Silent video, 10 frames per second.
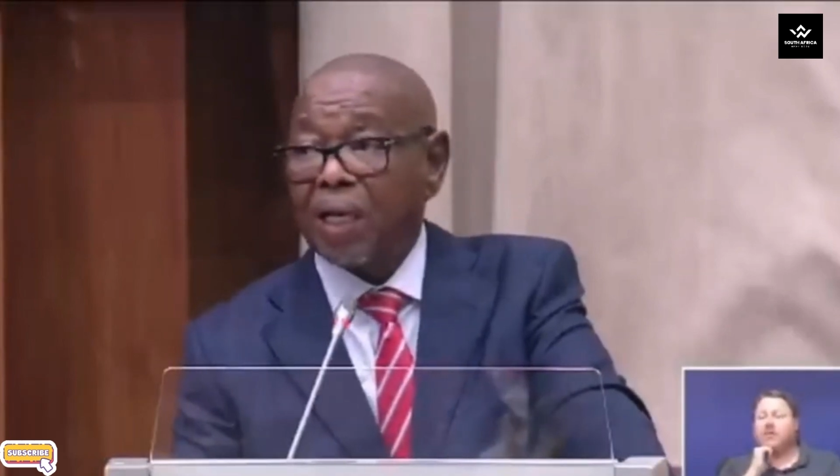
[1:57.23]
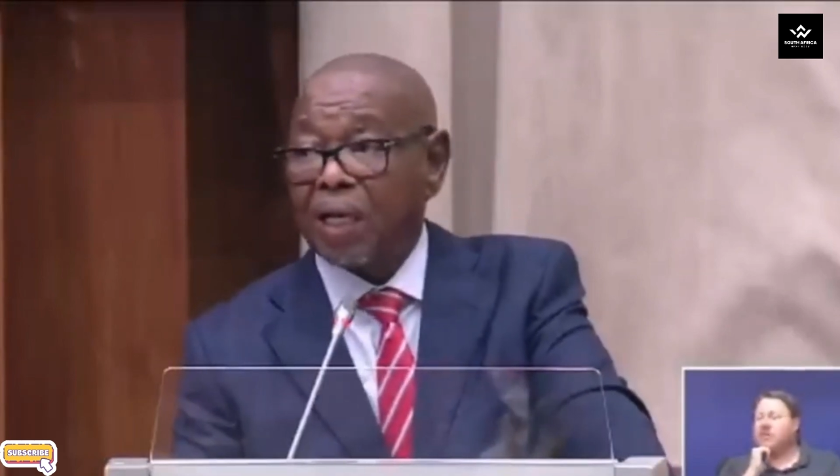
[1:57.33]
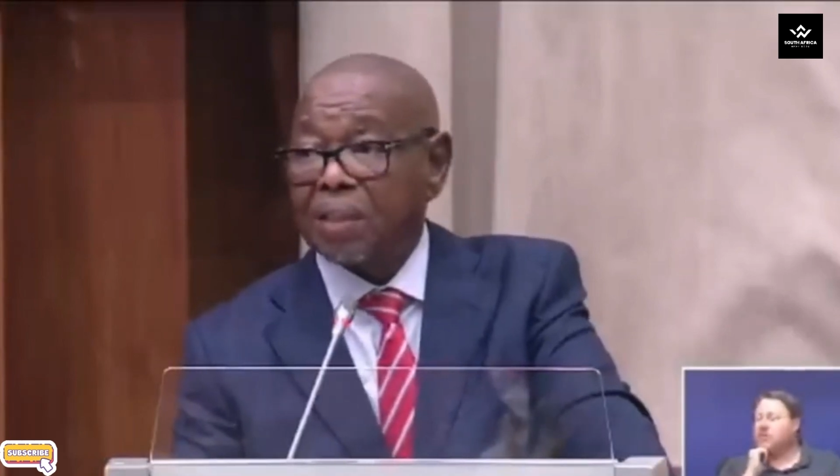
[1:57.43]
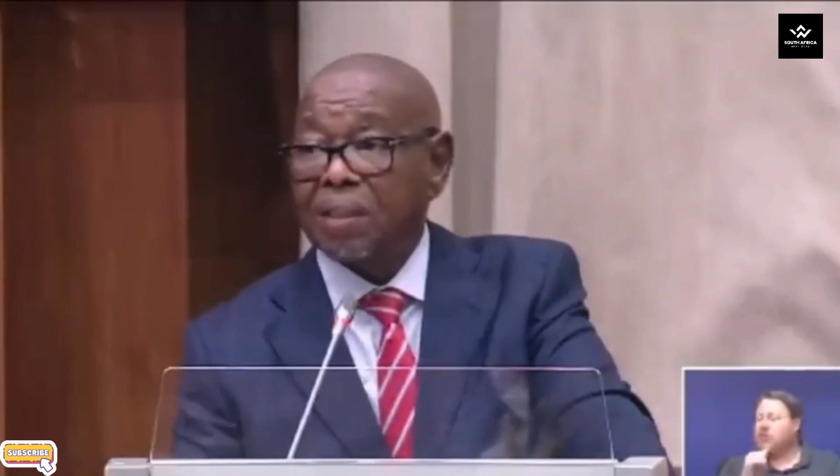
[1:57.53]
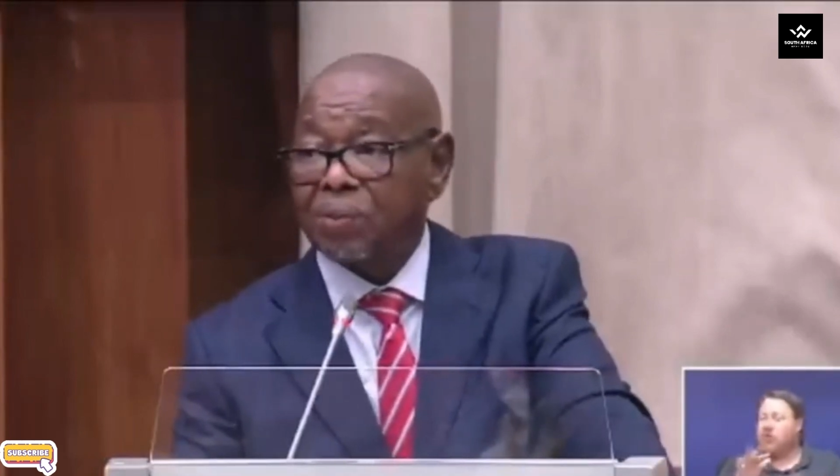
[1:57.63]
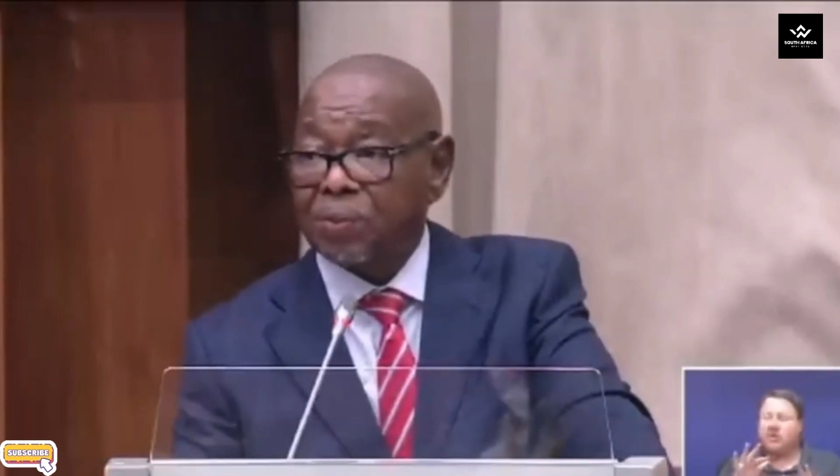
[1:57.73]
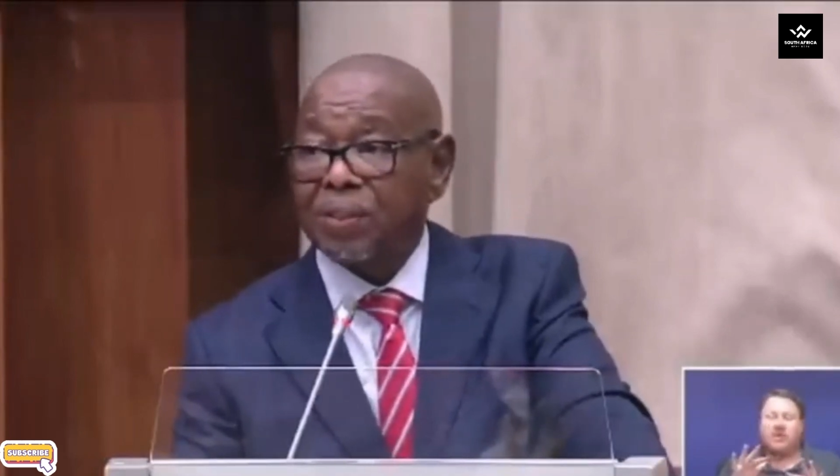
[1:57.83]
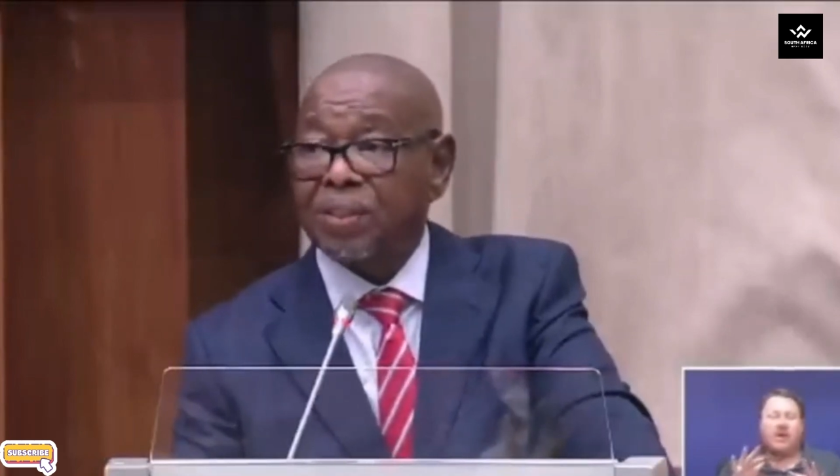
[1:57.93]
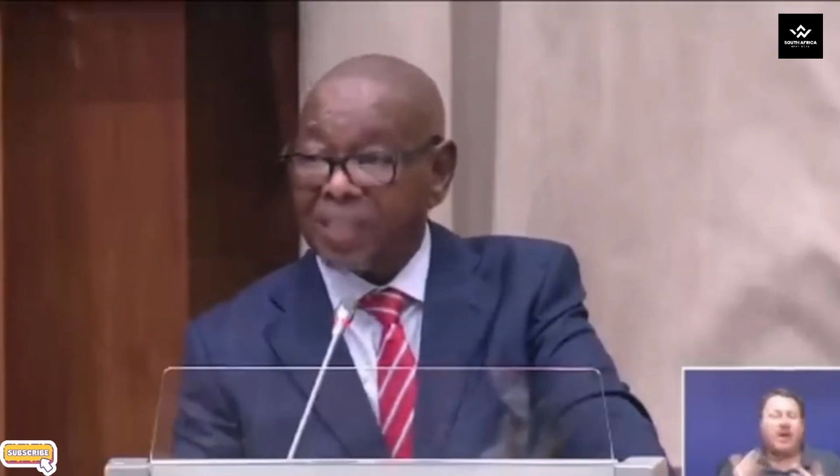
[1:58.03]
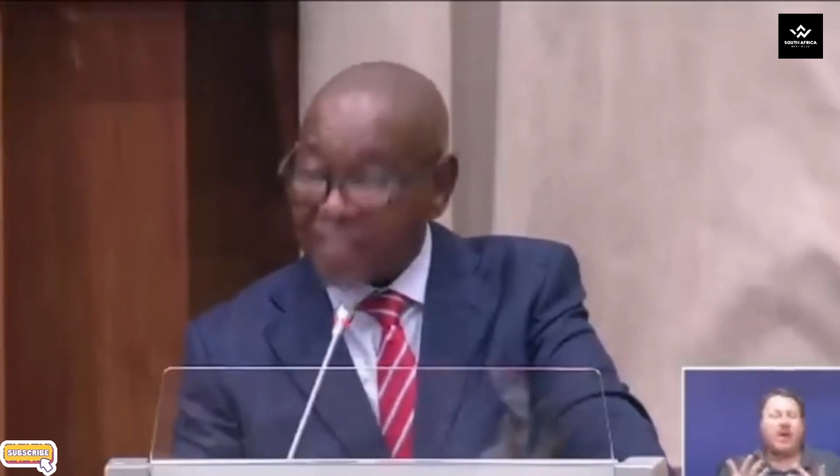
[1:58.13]
country to
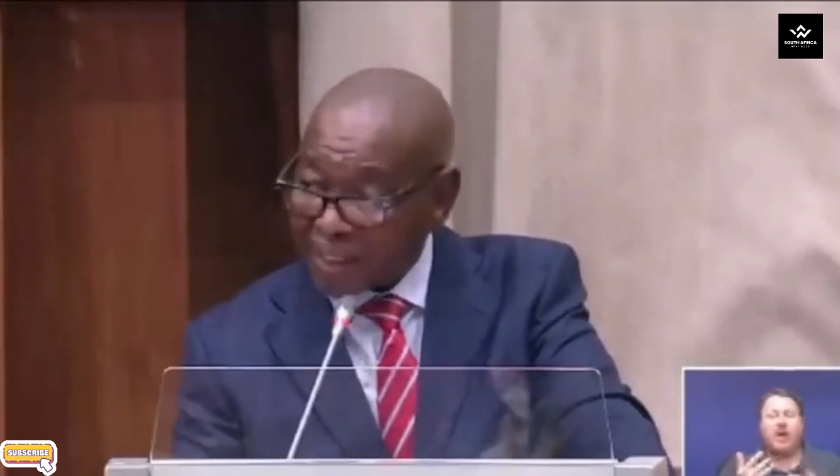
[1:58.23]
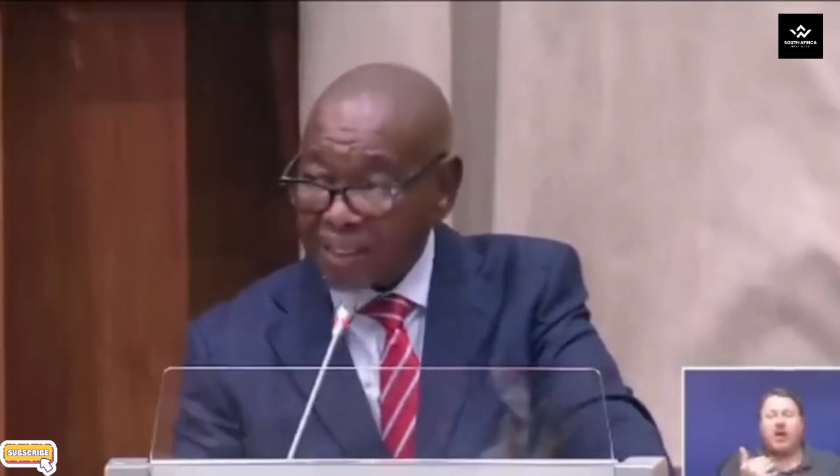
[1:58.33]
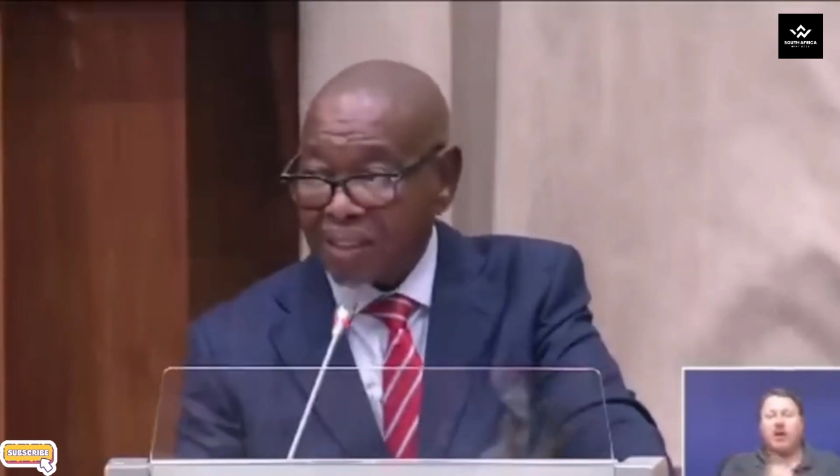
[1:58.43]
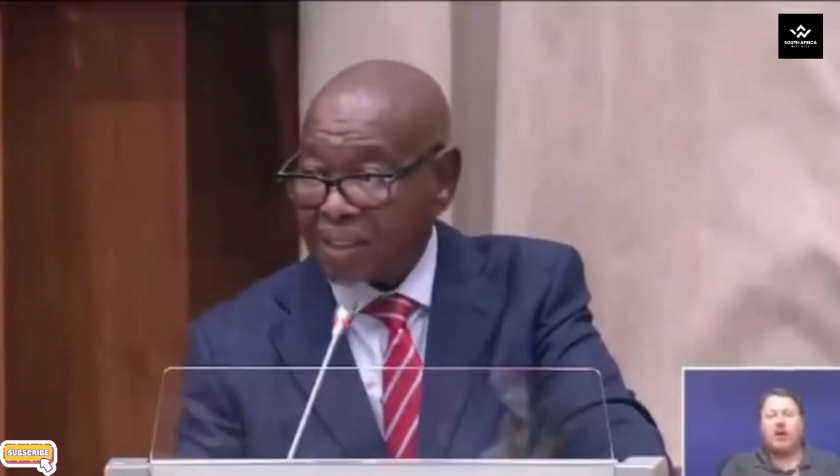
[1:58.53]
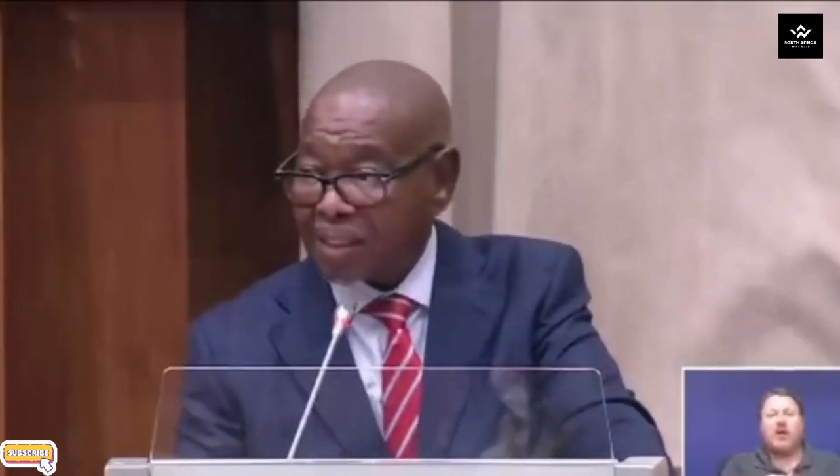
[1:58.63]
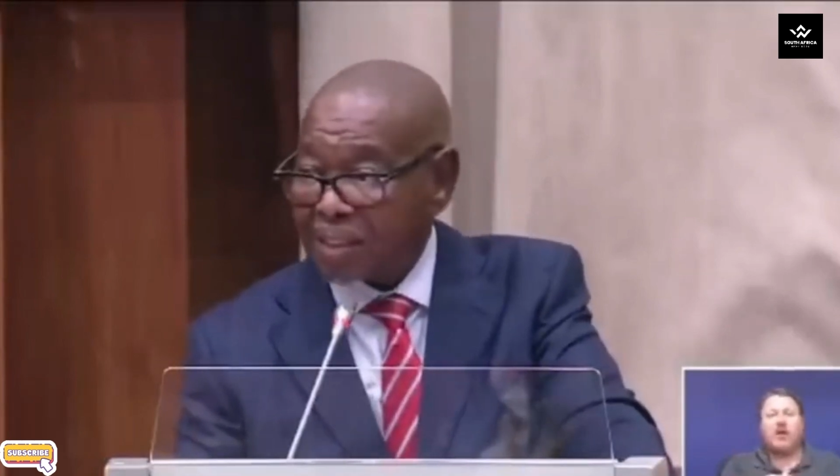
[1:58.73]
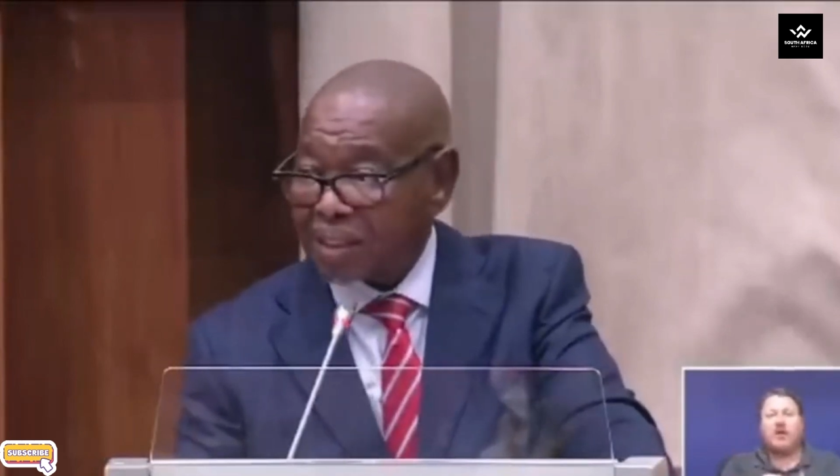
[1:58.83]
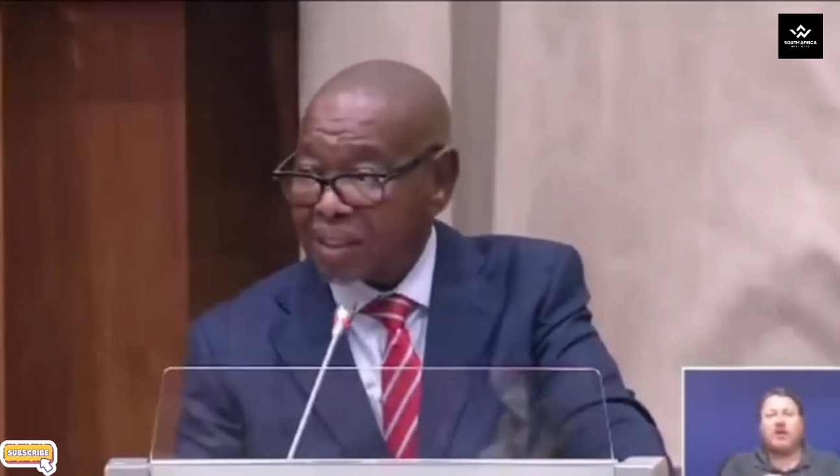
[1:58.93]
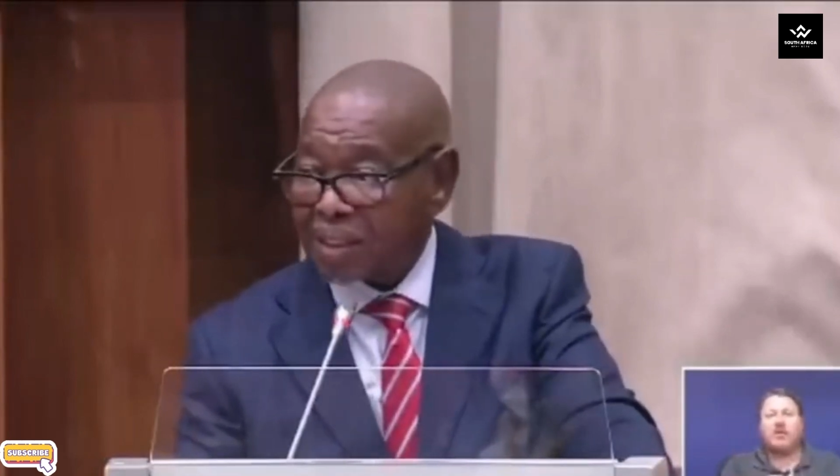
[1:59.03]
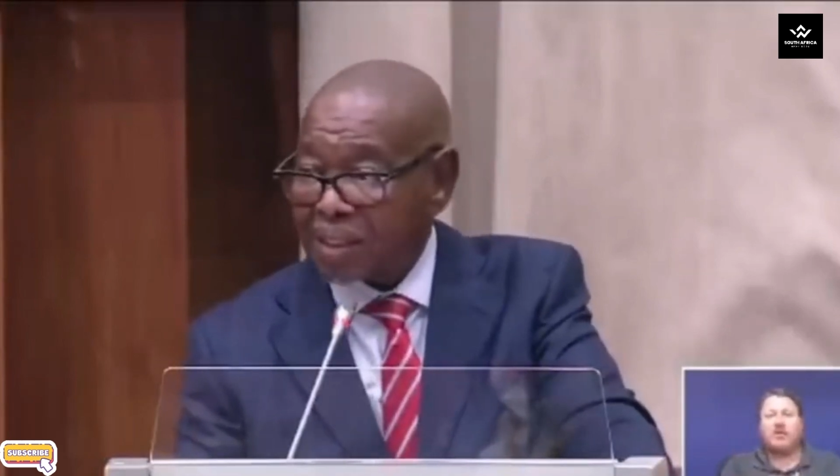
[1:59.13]
regress
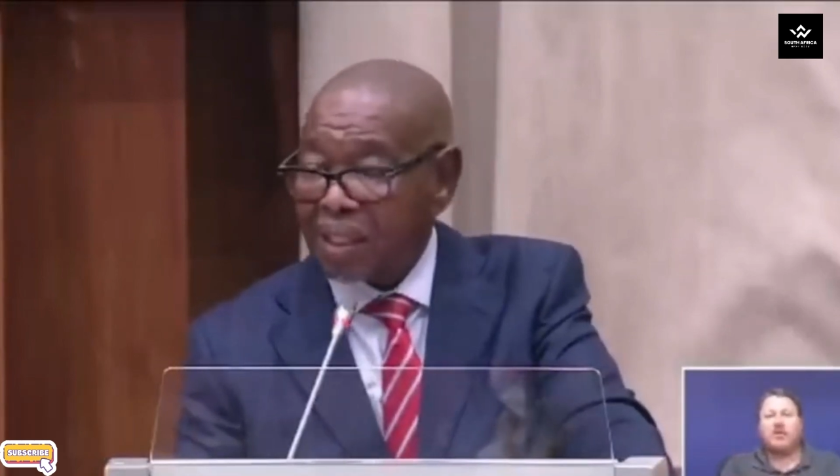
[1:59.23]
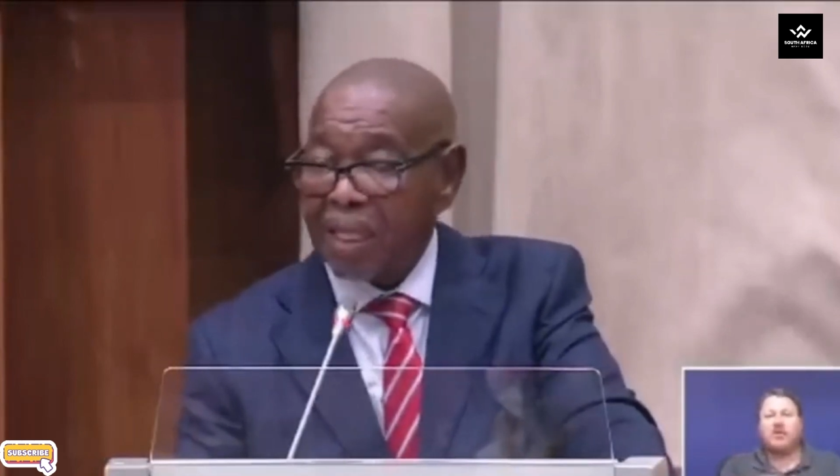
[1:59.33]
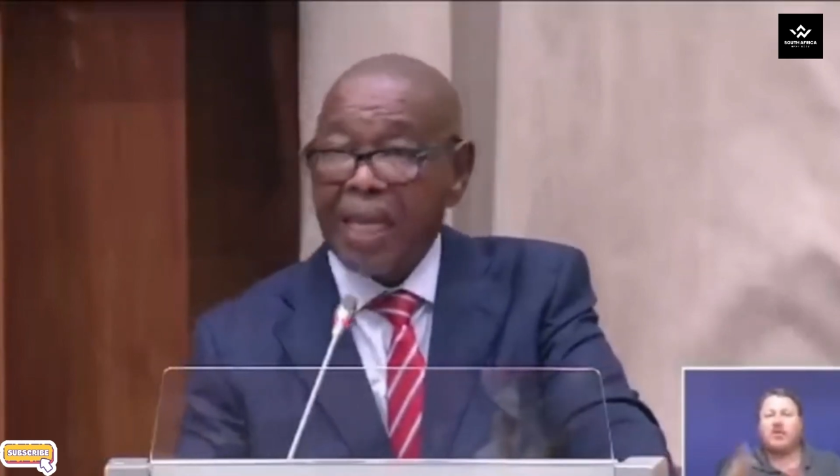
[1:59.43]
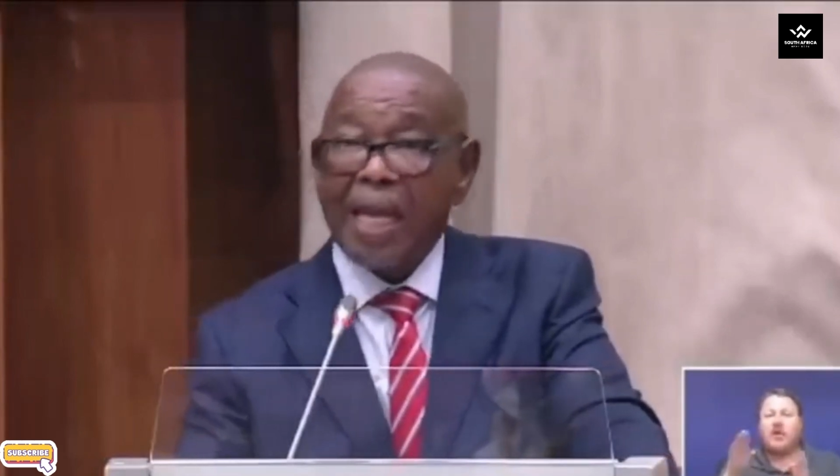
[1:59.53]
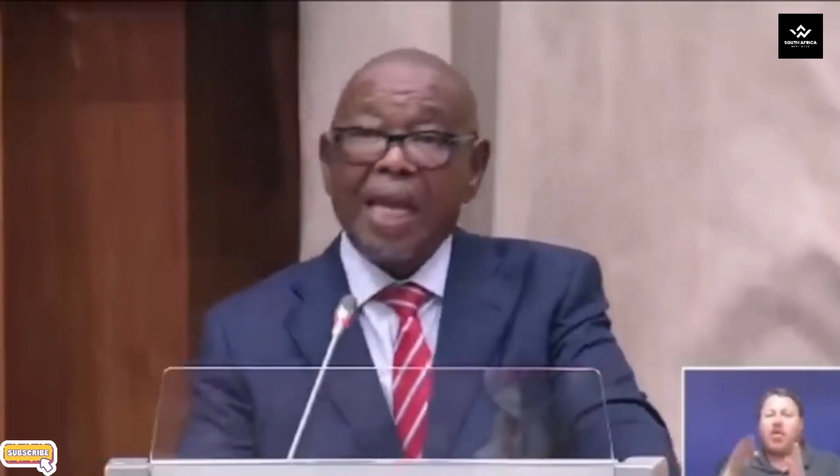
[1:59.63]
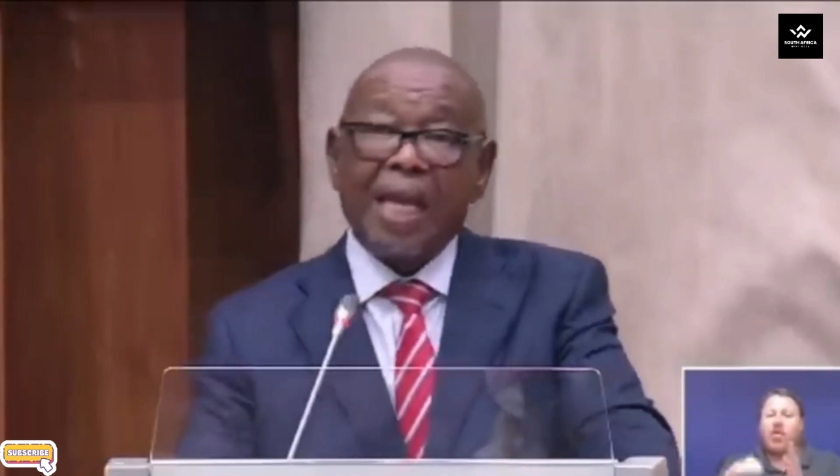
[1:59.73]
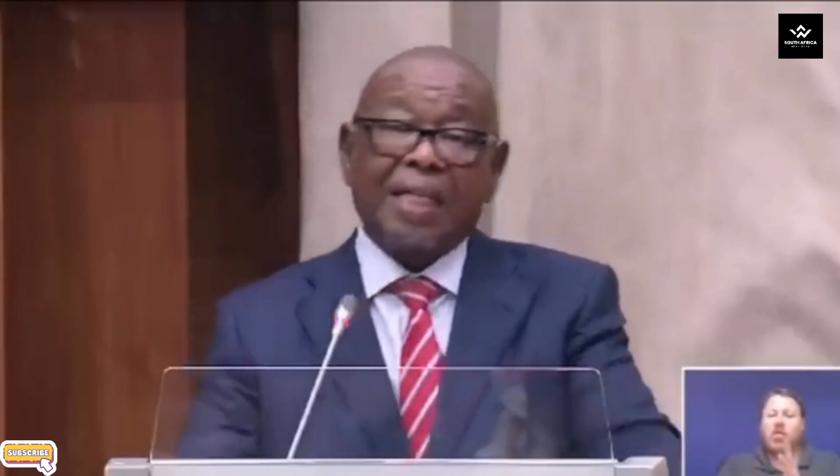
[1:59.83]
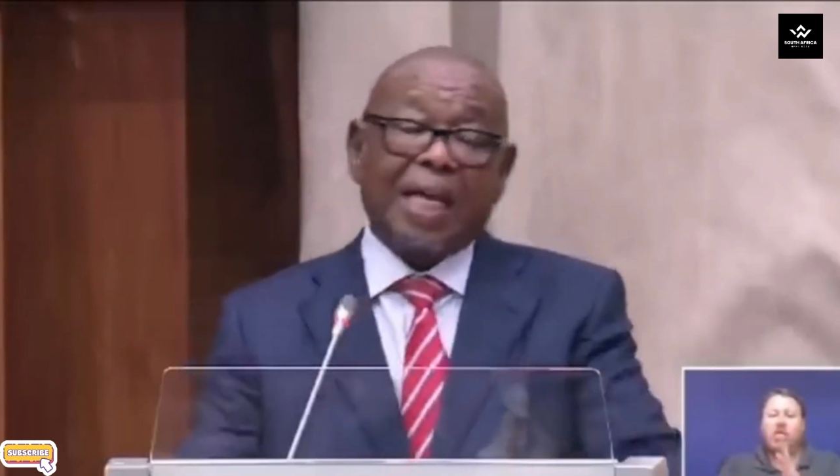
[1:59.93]
and